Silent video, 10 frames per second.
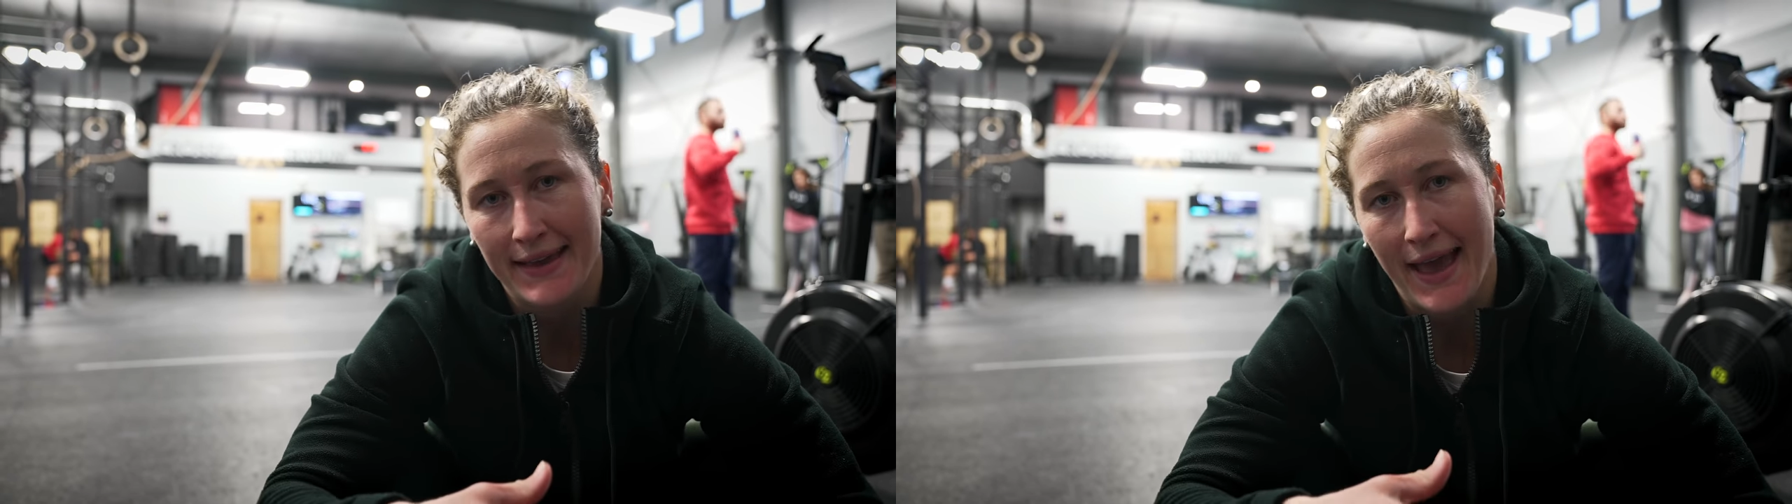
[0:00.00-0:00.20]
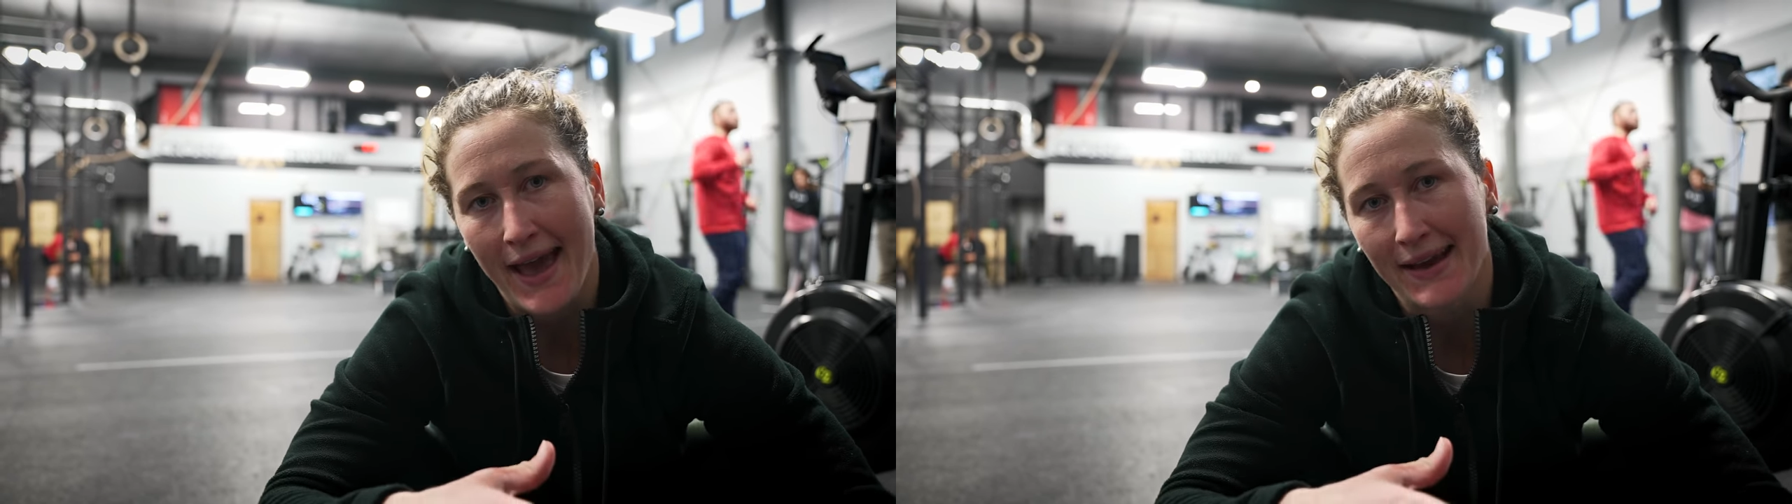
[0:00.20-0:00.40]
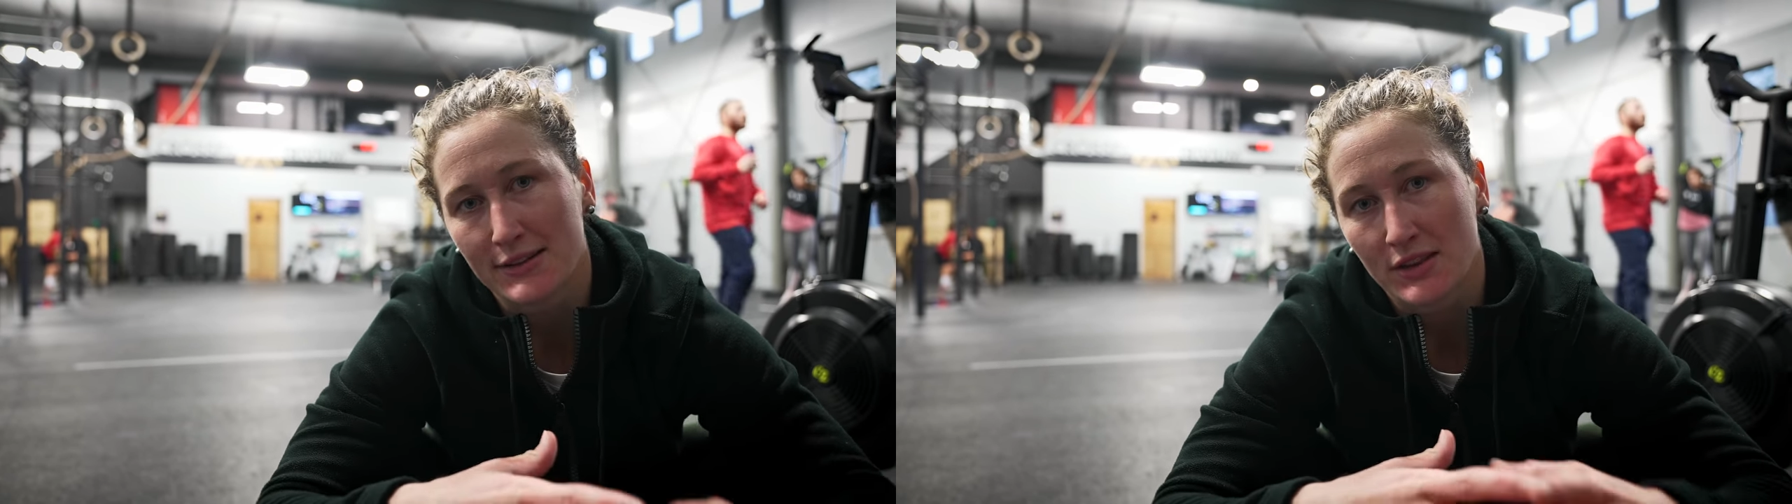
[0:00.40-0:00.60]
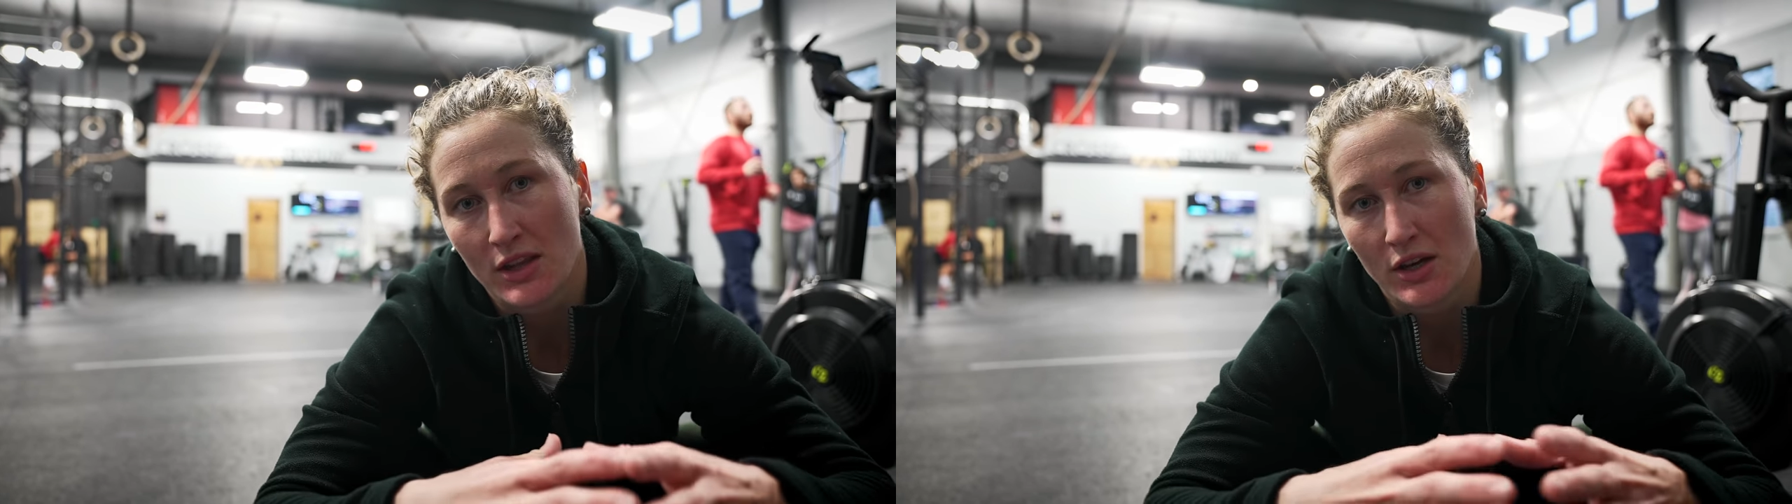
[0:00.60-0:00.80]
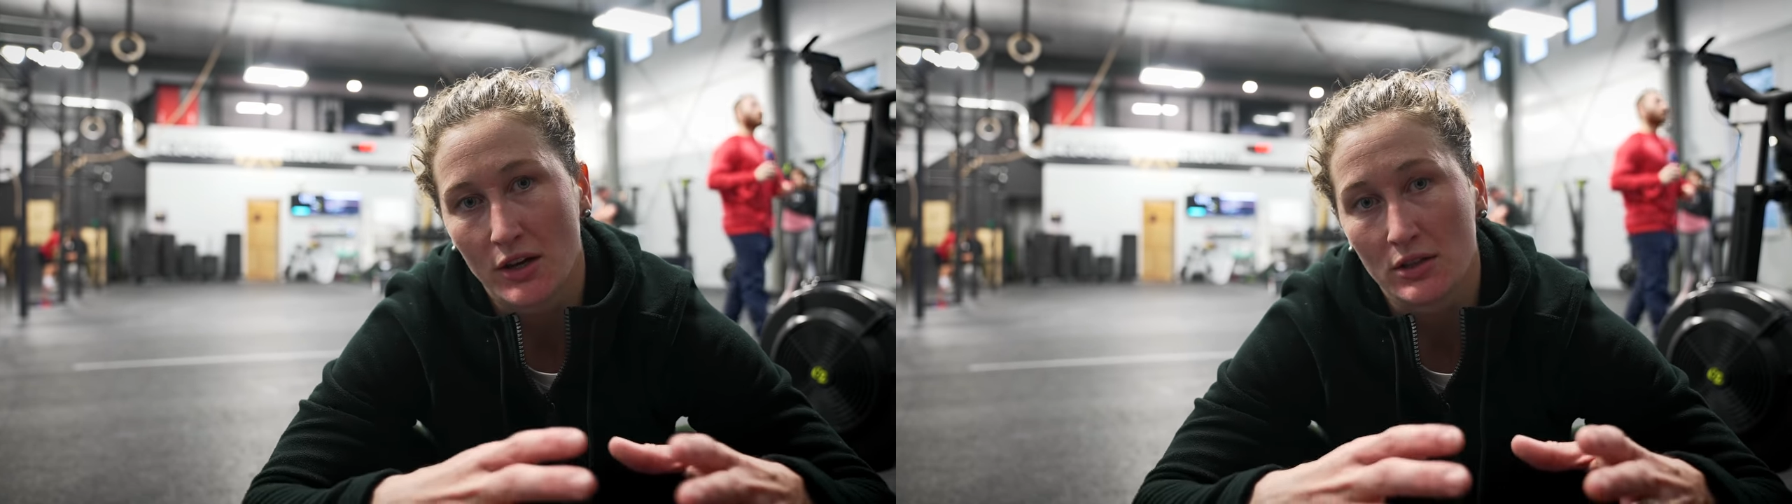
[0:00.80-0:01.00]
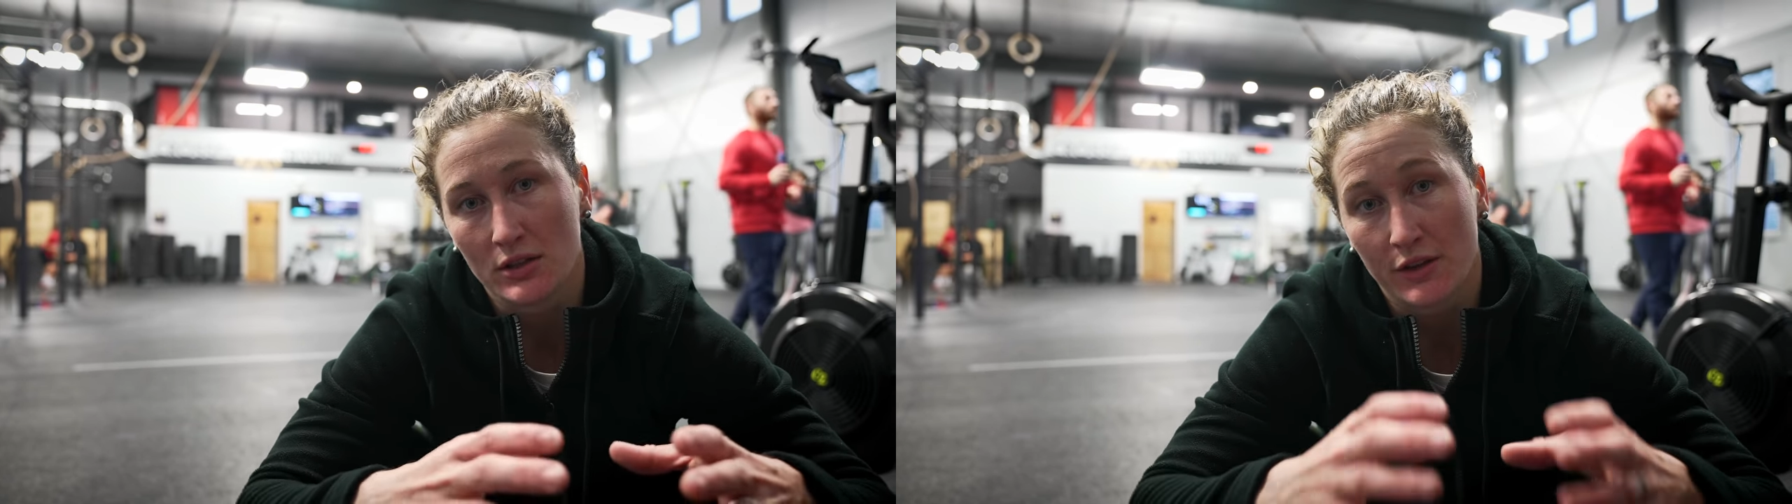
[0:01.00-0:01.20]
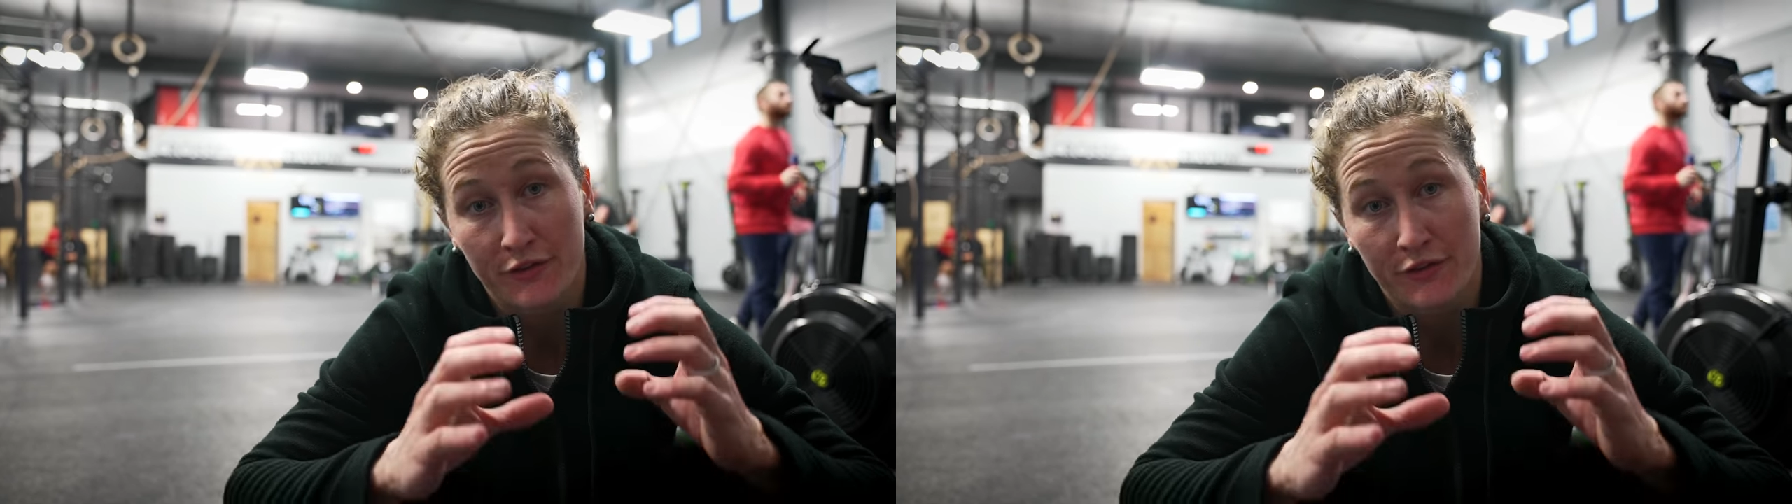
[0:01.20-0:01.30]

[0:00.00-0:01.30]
at the